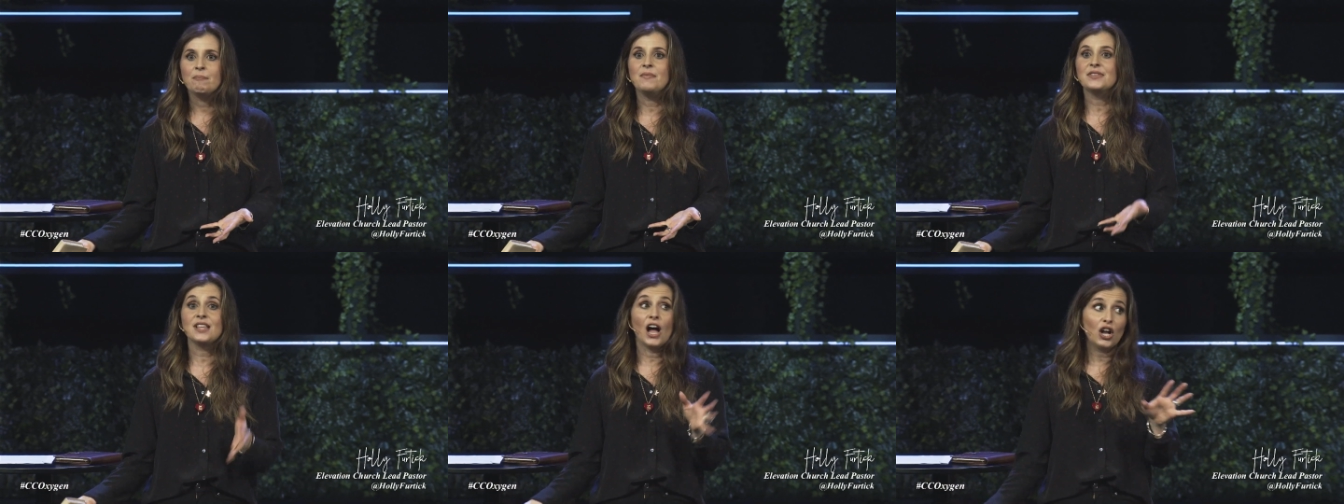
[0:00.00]

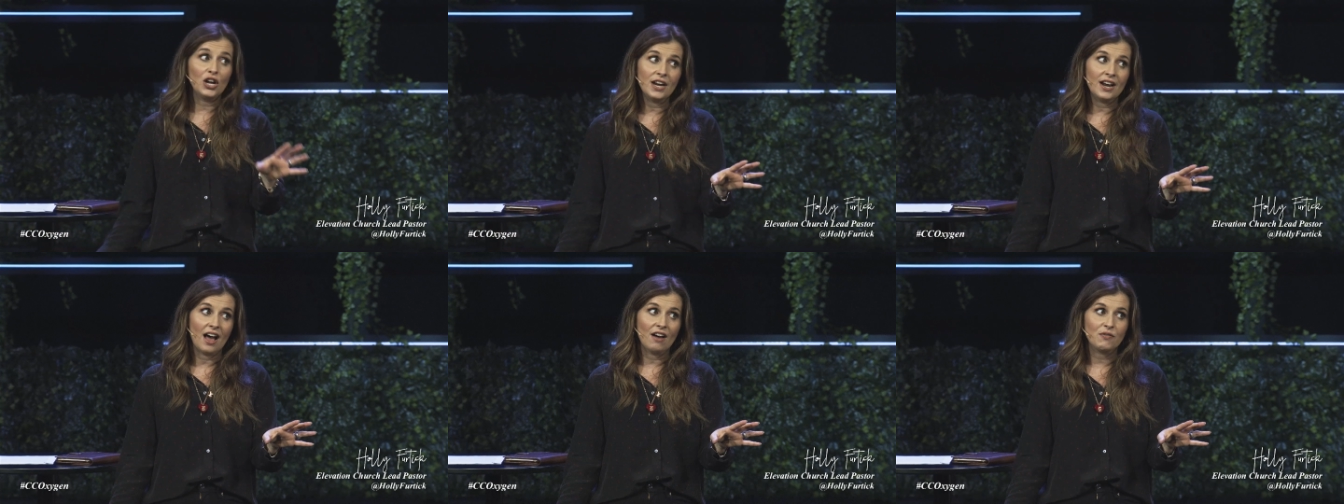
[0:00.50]
It's not good
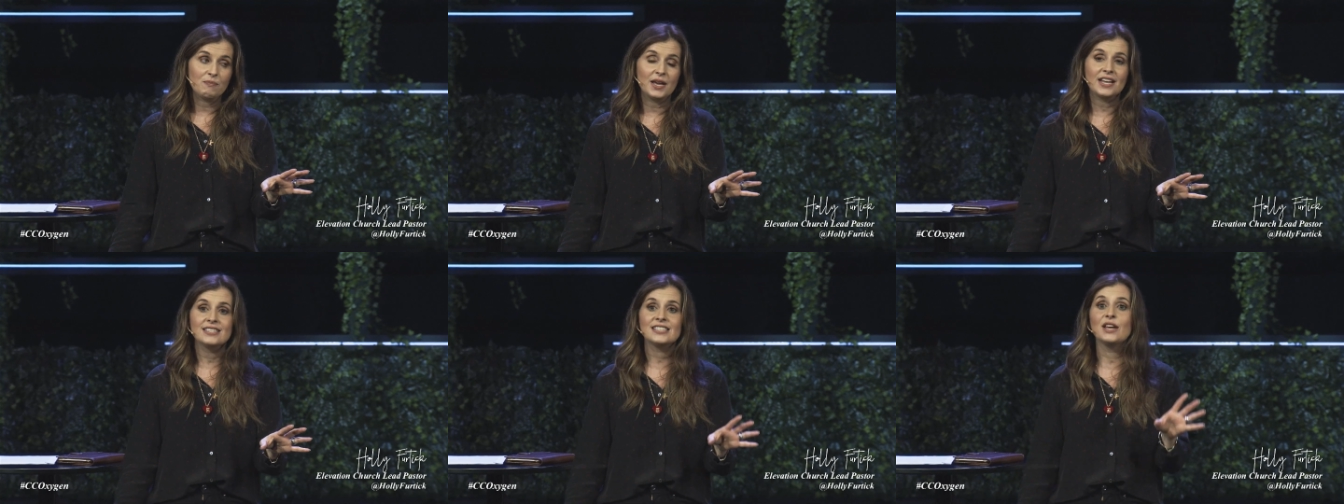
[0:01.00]
enough
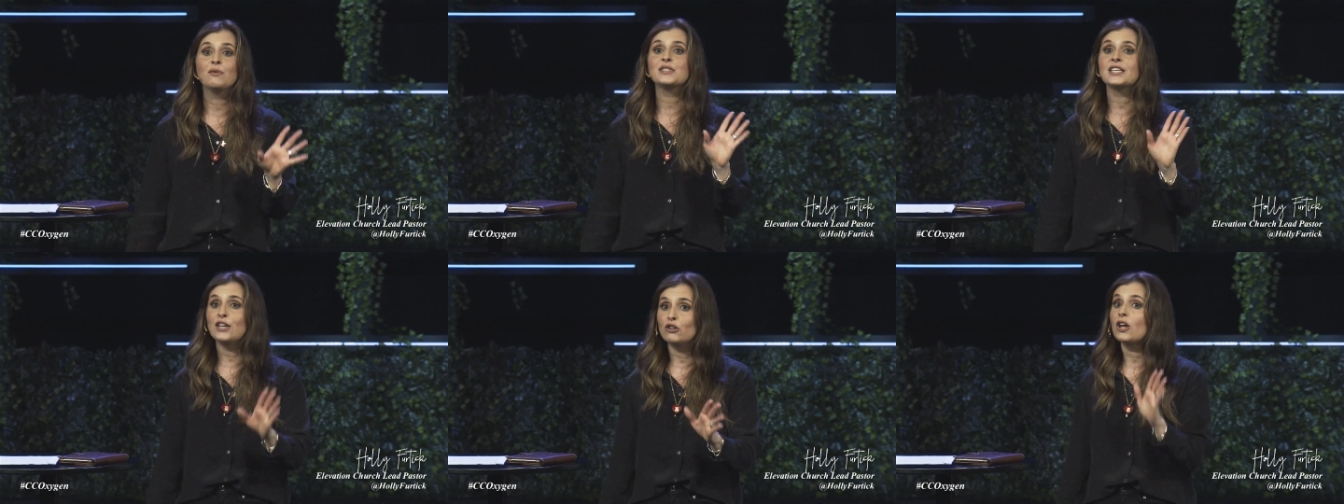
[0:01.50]
because he
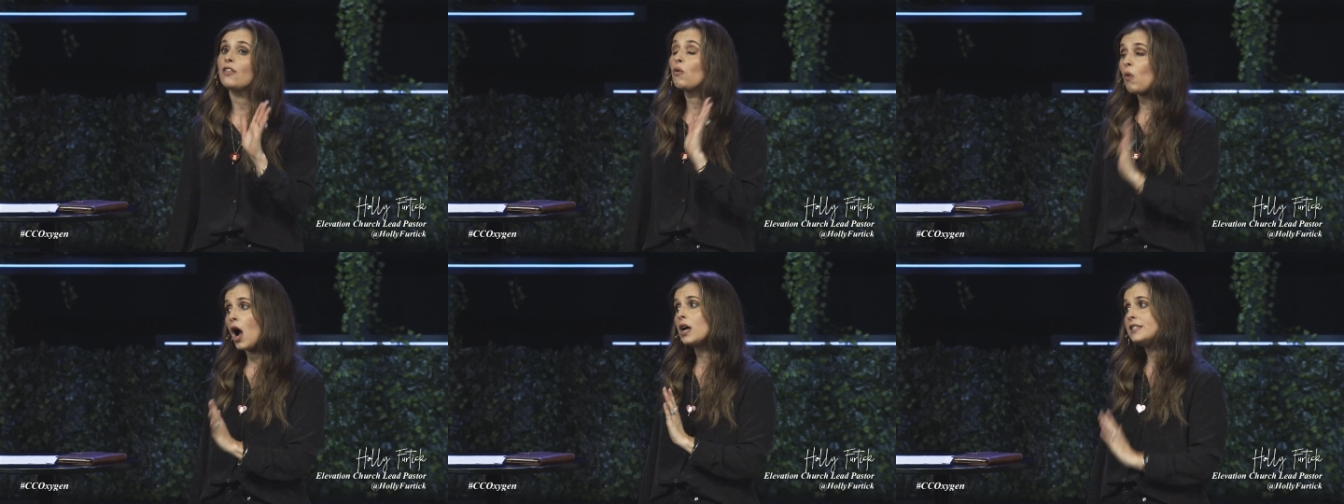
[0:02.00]
was healed on the
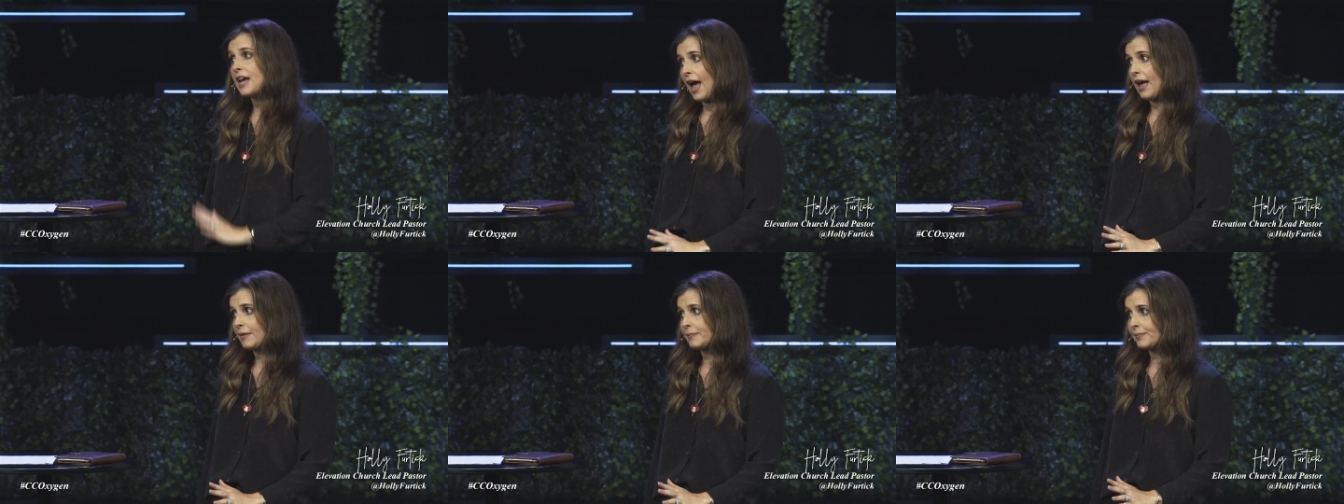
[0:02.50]
wrong
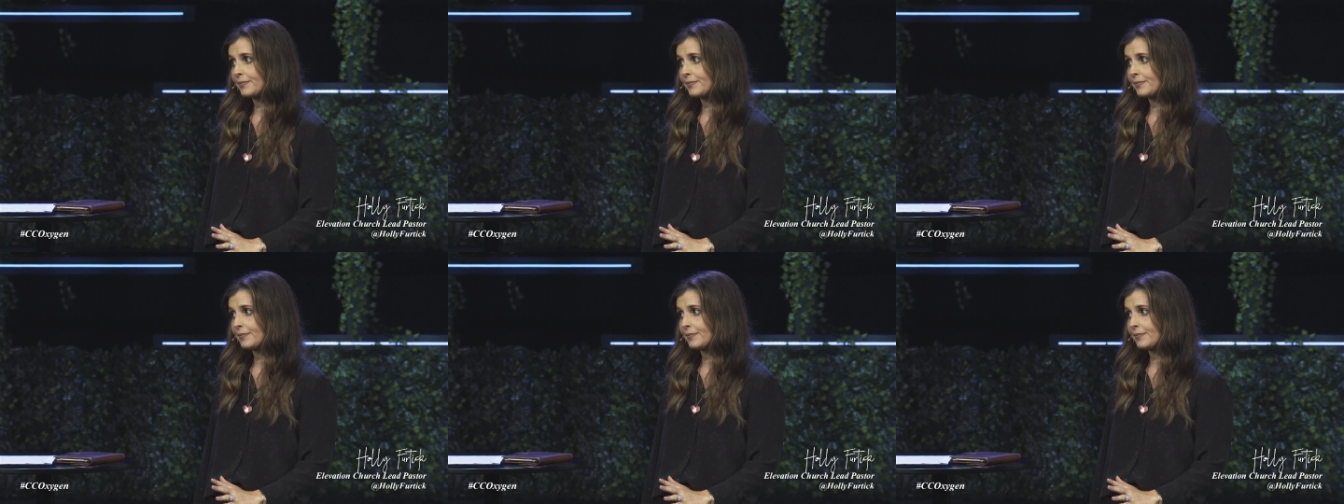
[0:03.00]
day.